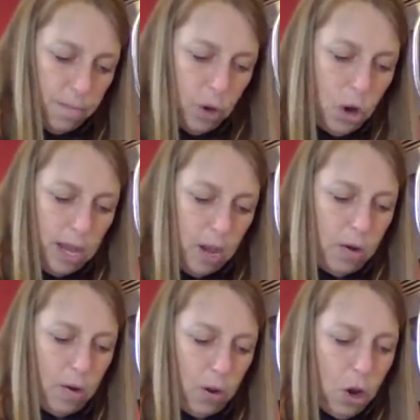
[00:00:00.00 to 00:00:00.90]
cookie
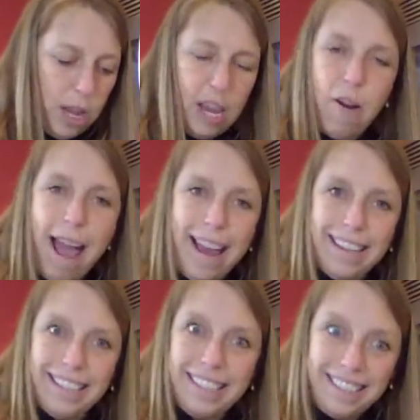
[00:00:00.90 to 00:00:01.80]

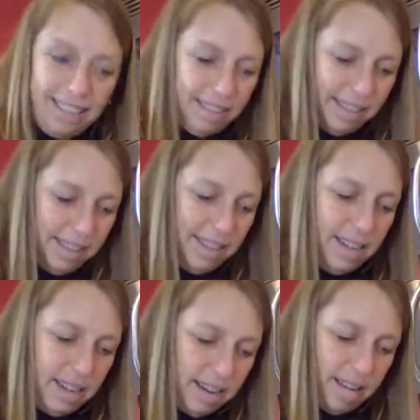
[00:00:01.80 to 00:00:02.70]
grinds,
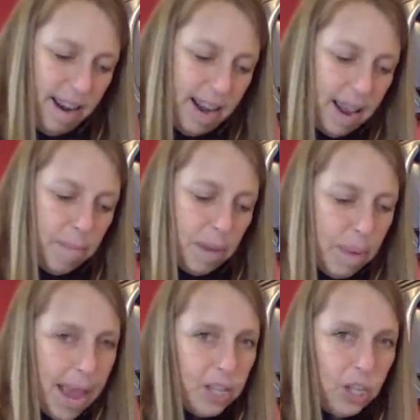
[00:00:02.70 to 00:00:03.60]
right? And be
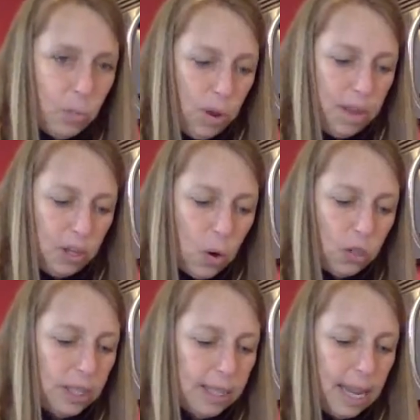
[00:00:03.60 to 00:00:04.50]
patient with it.
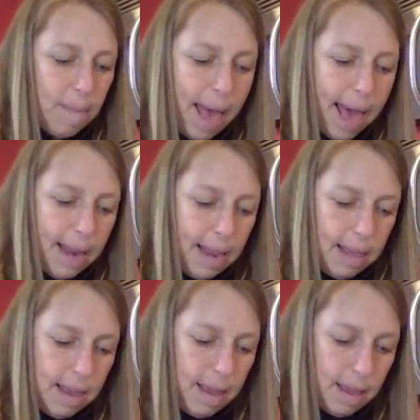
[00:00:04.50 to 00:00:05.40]
Don't just keep
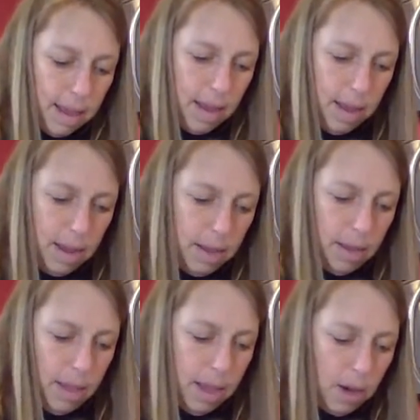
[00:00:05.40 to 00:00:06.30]
adding the
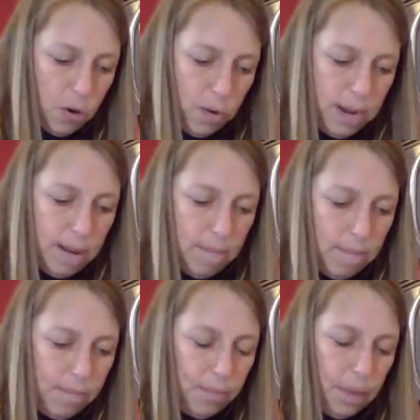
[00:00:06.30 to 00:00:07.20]

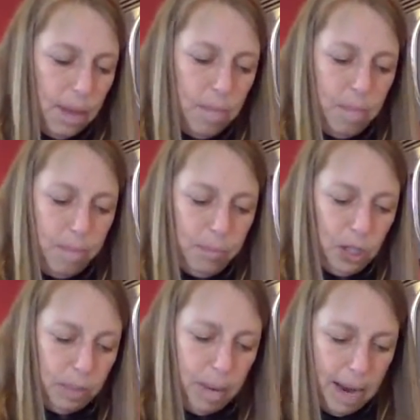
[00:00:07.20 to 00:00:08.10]
cream
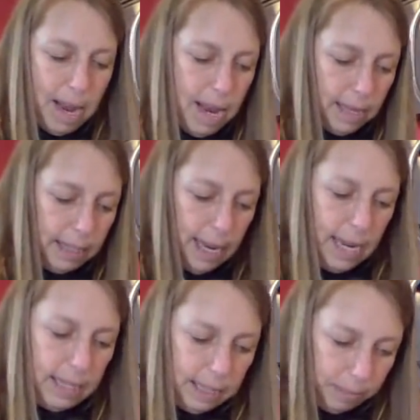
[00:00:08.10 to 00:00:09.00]
just because
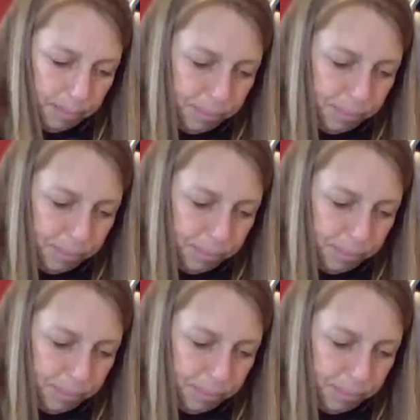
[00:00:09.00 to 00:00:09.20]
it's